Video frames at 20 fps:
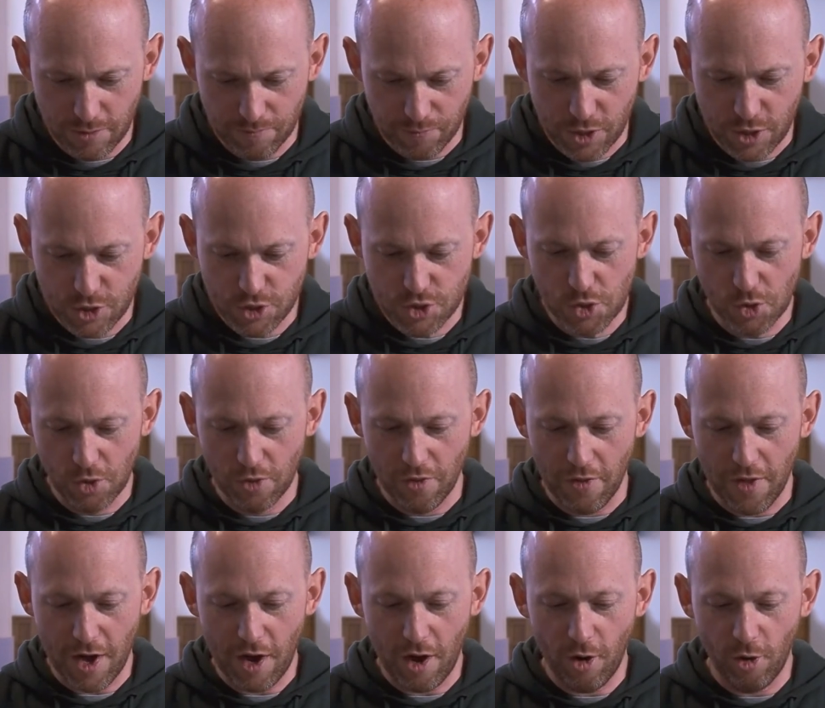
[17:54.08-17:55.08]
He saw that
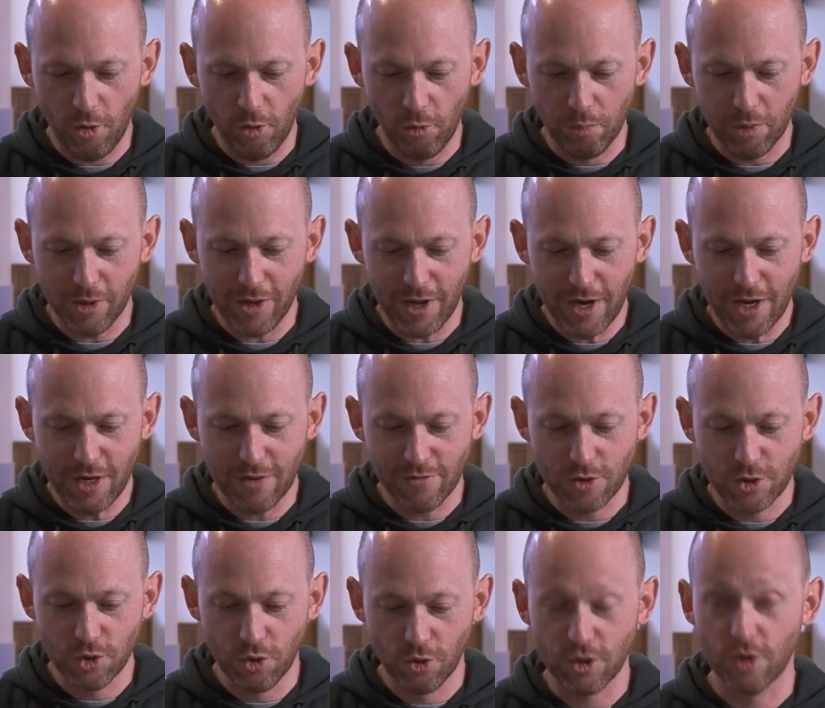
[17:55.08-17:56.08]
the whole plain of the
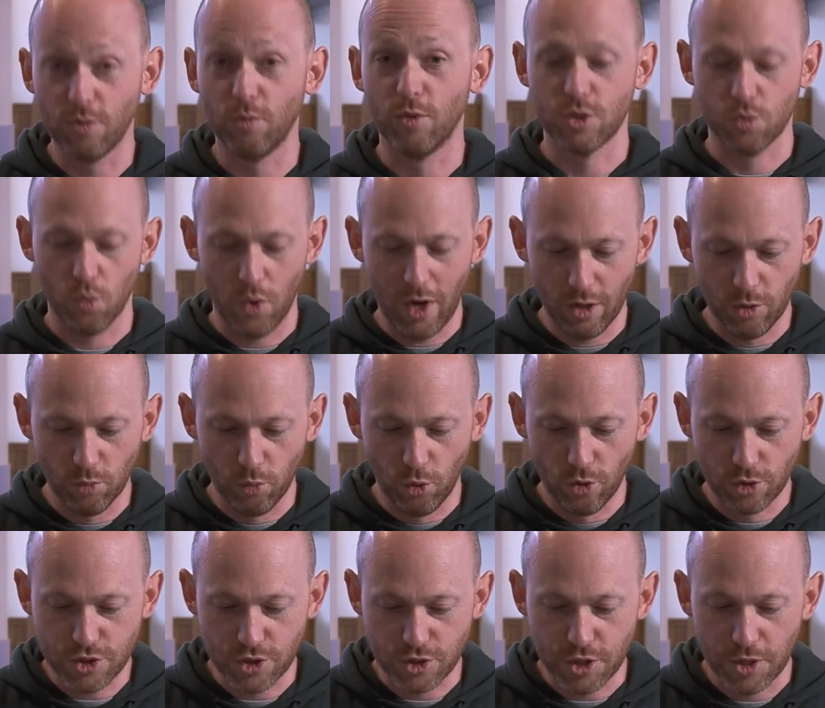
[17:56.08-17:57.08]
Jordan was well
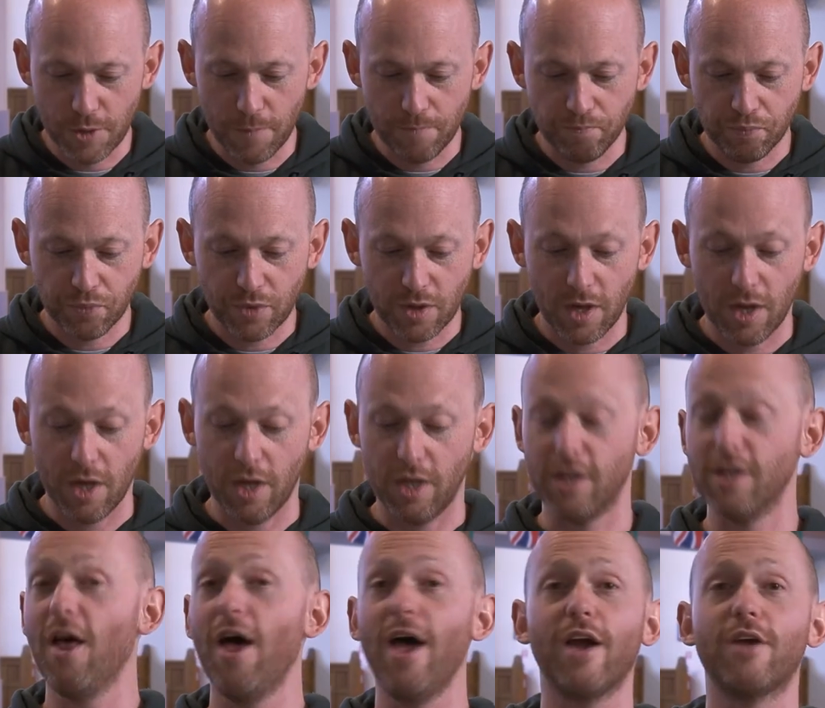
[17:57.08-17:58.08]
watered
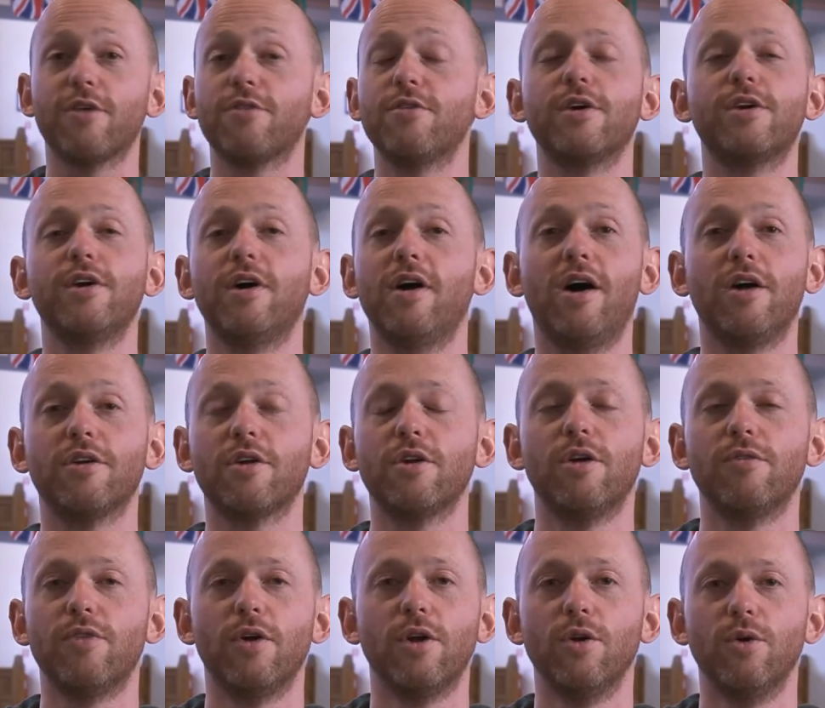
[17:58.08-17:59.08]
like the garden
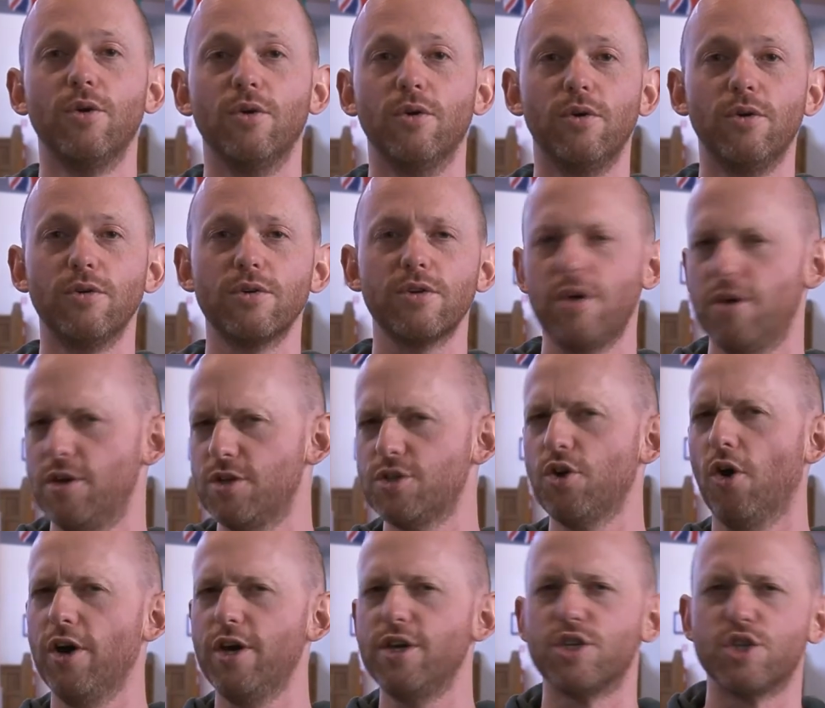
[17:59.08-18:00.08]
of the Lord. He's
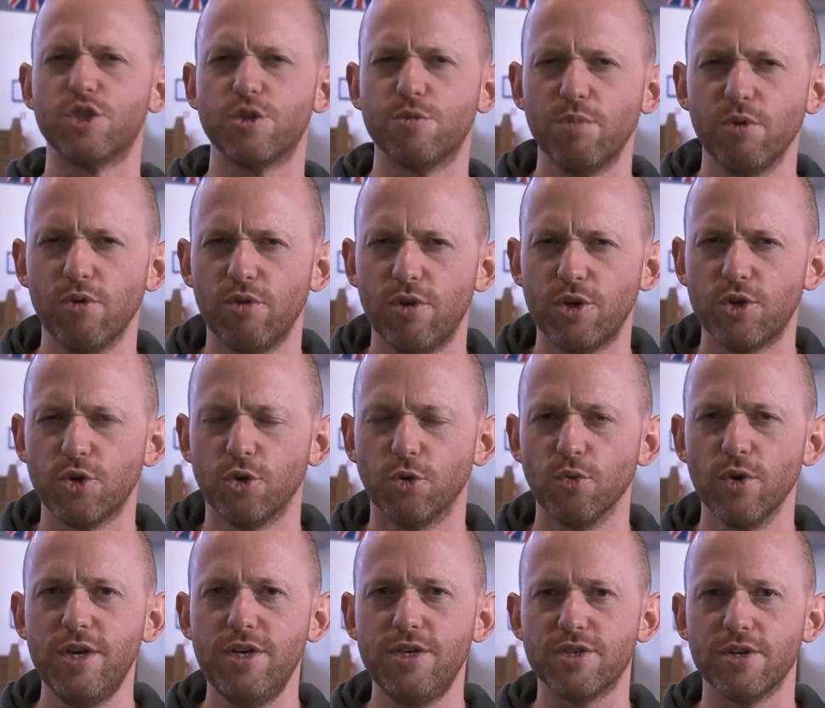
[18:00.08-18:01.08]
got his spiritual
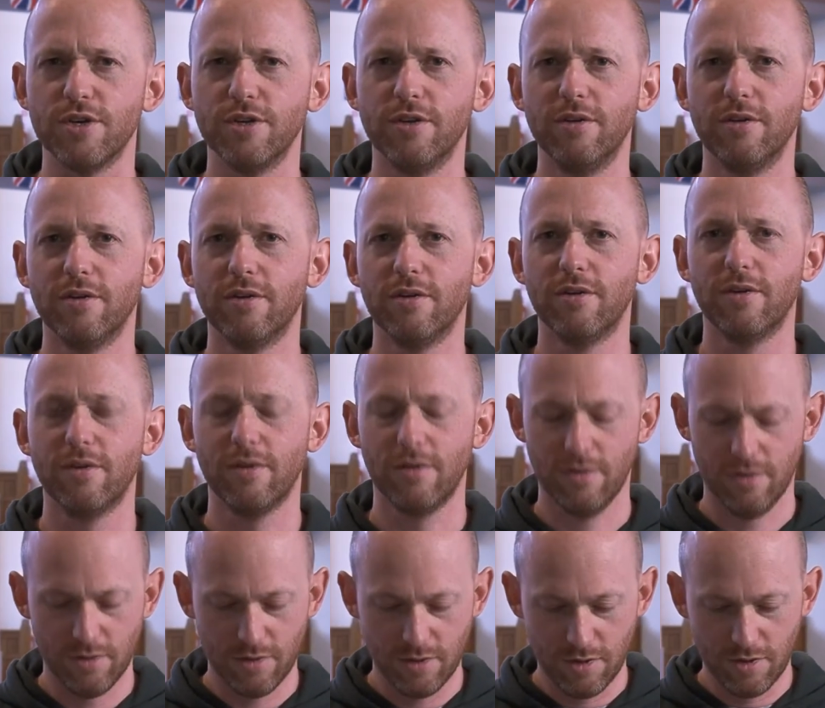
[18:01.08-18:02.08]
reason.
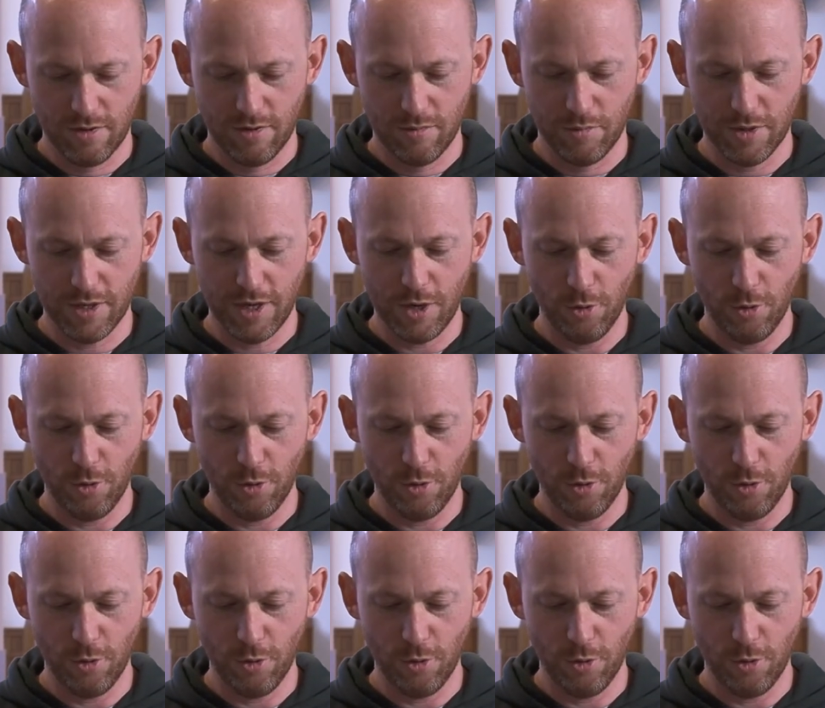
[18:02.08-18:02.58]
But it